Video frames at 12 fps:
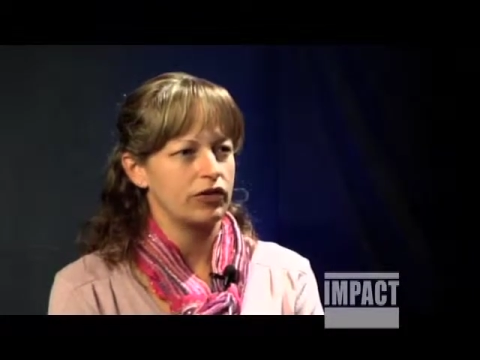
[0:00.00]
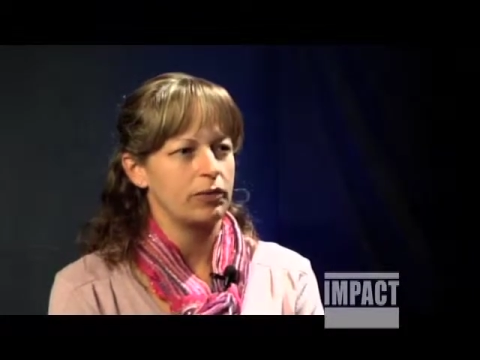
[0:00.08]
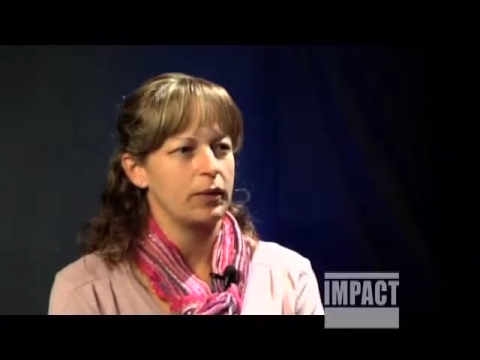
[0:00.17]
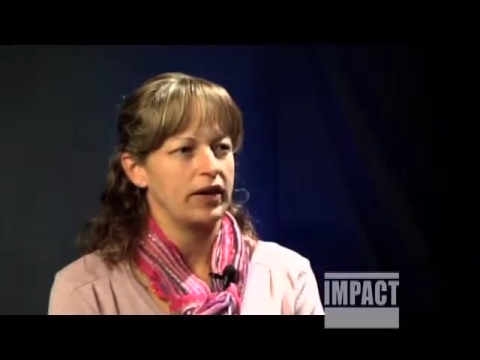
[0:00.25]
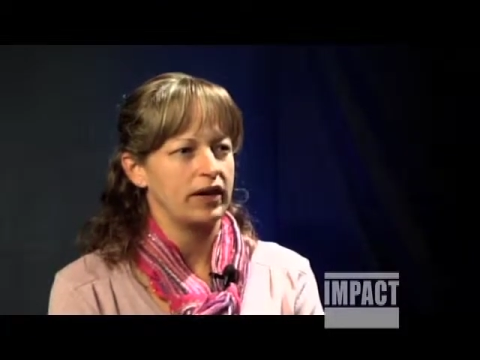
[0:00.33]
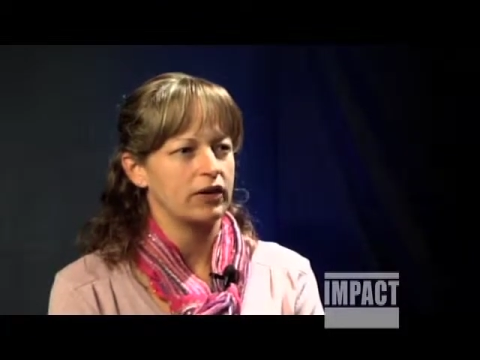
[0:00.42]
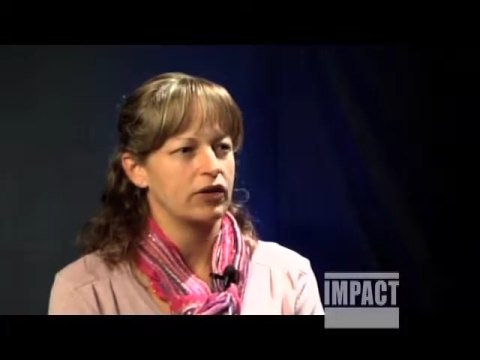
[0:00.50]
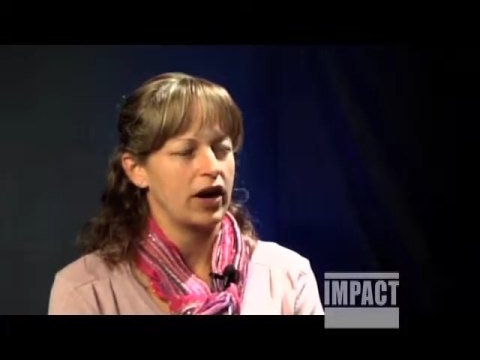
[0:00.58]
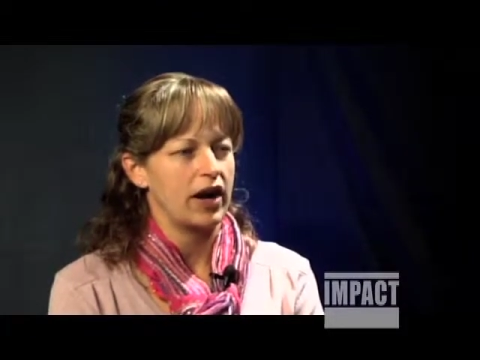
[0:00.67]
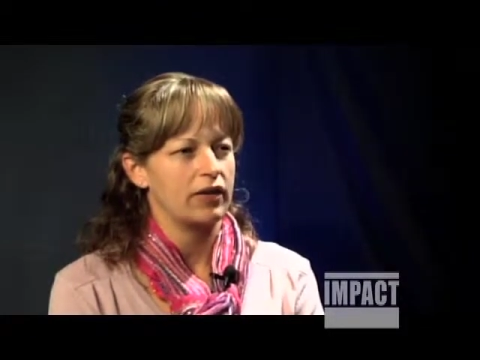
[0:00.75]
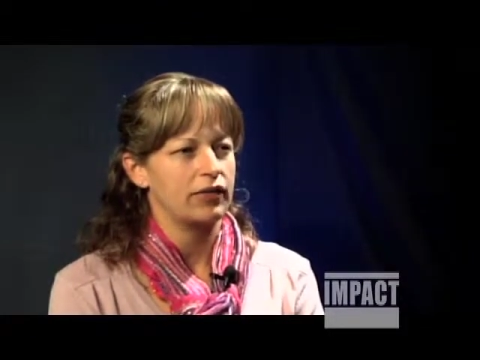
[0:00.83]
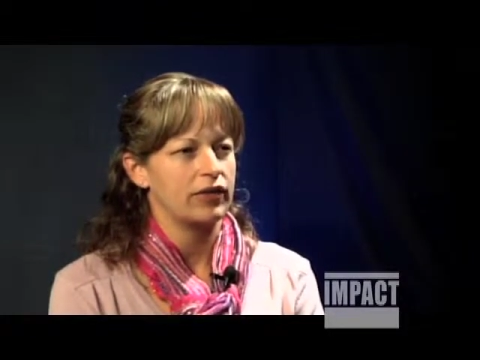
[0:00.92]
just making
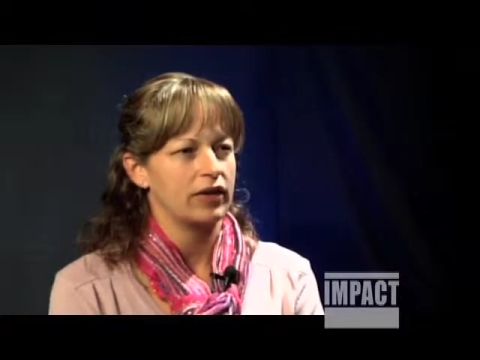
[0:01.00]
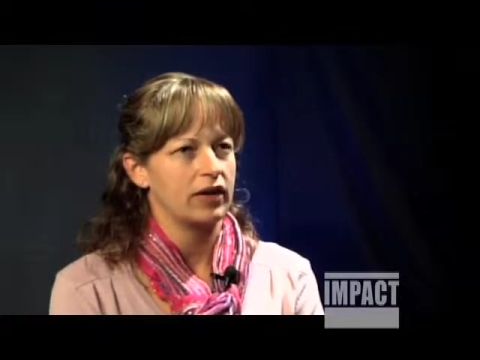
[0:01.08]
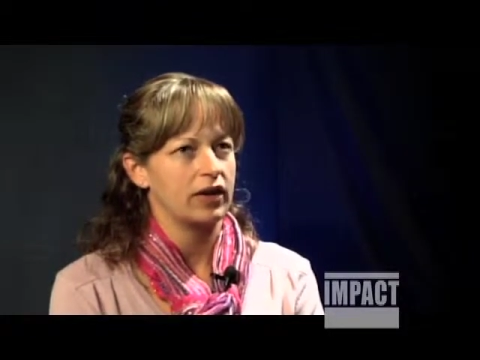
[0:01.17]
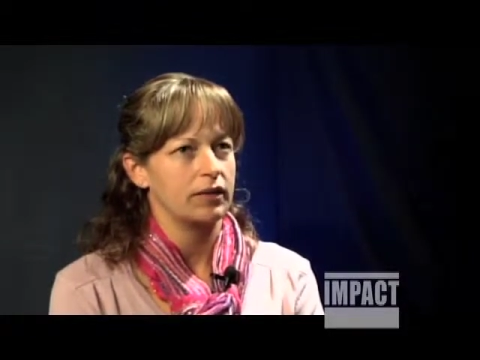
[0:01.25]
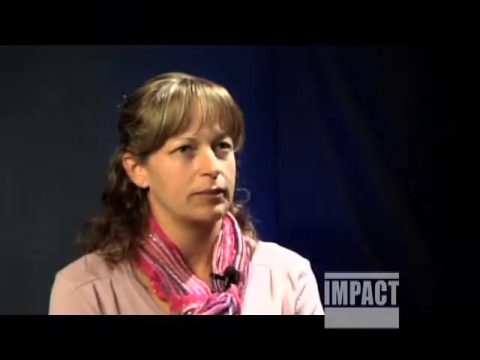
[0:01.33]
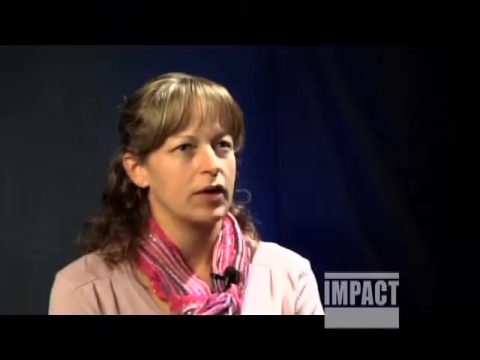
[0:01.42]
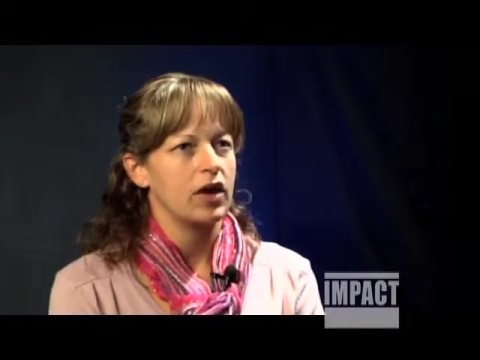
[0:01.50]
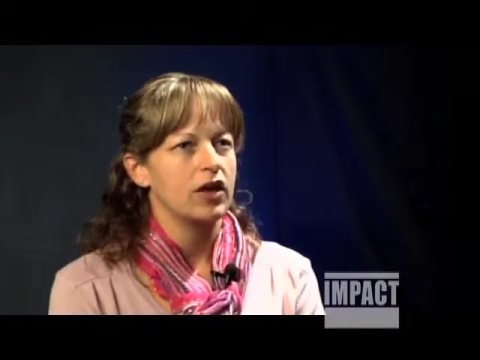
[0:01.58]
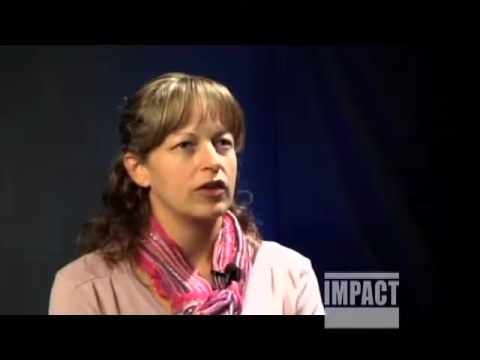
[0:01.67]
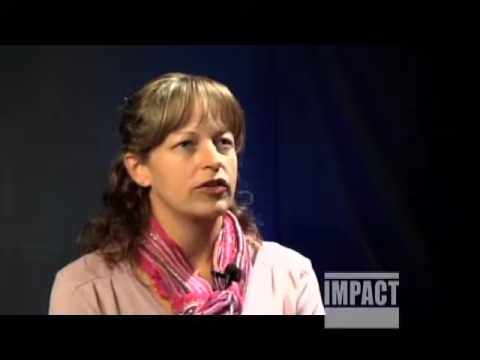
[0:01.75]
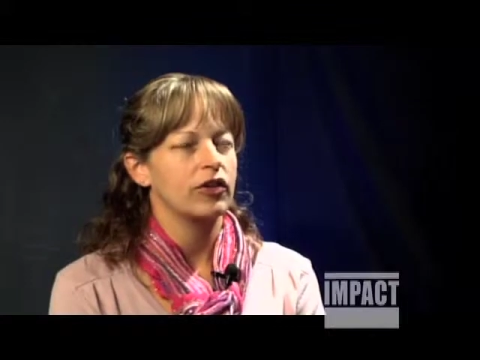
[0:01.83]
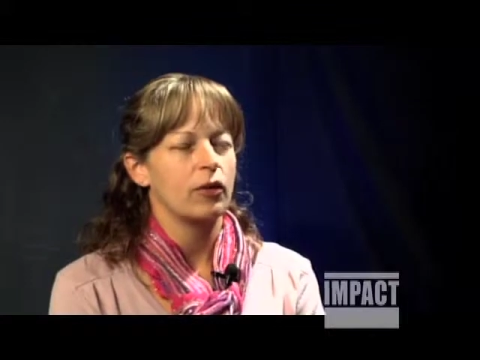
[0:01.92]
crafts and um,
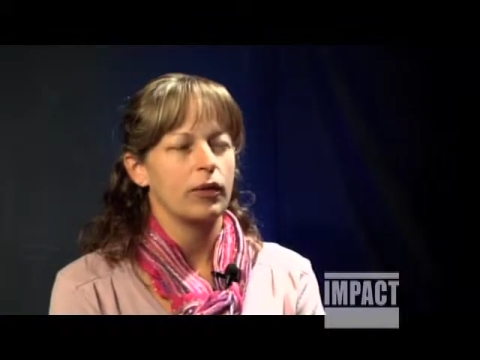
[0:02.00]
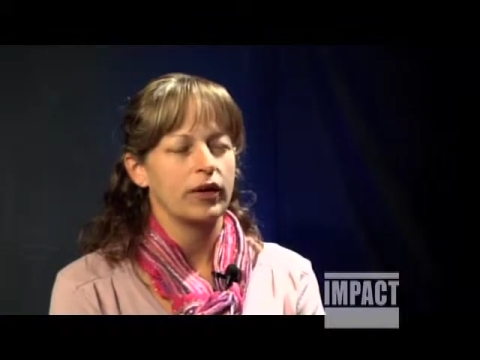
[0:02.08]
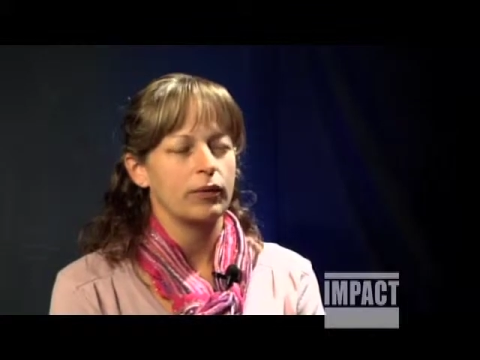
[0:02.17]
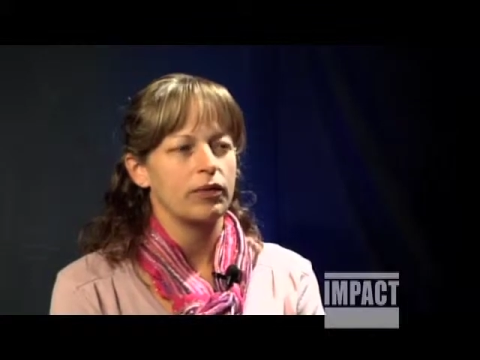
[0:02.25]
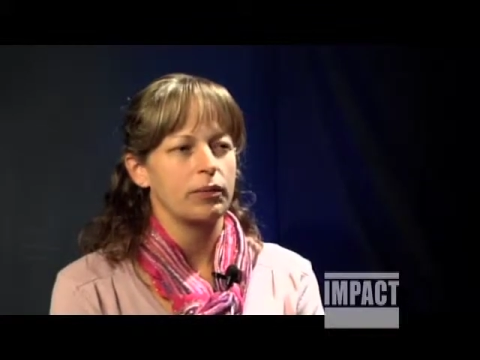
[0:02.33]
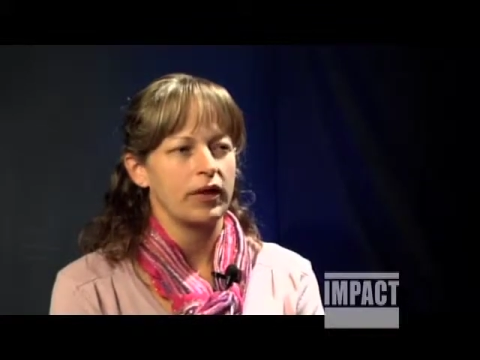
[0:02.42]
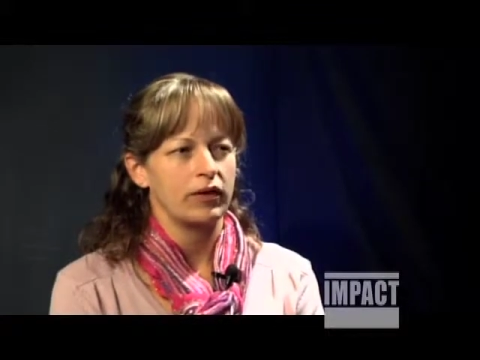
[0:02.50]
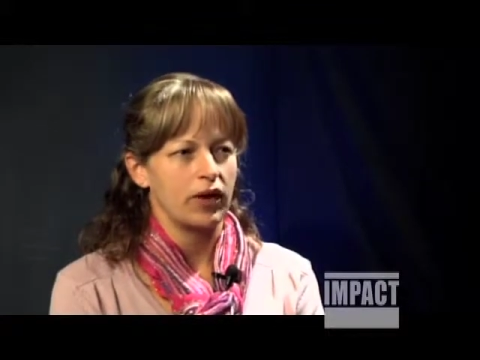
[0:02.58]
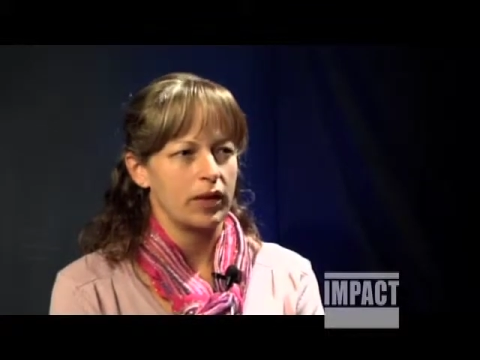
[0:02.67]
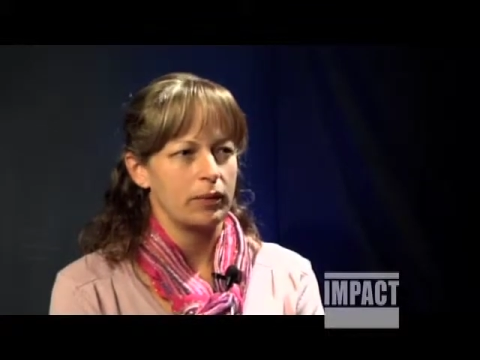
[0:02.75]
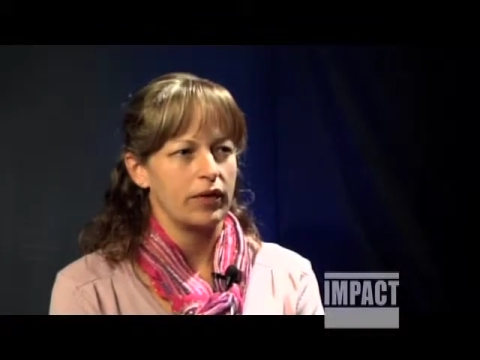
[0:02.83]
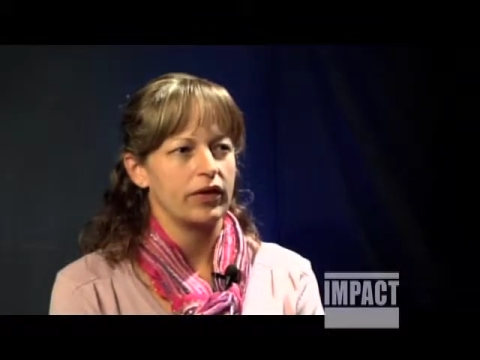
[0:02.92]
sewing with my
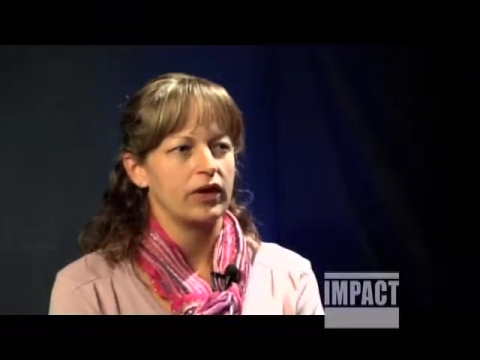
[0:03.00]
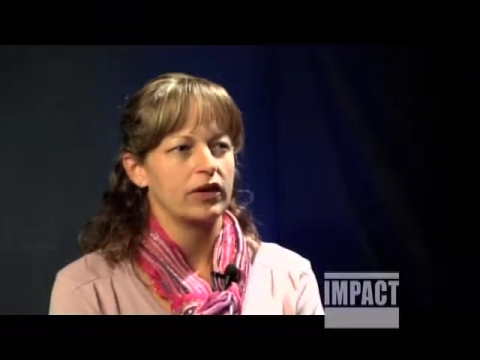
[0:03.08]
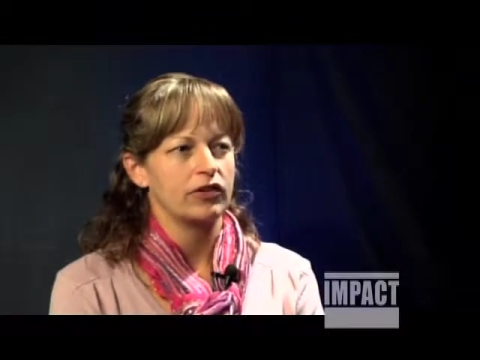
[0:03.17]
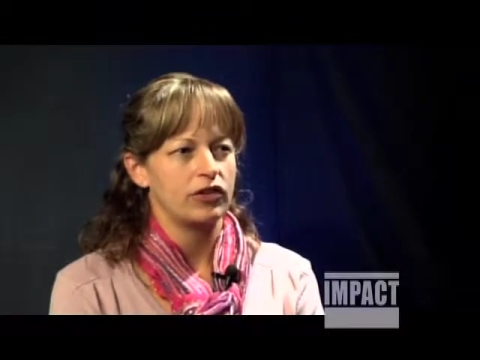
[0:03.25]
grandmother.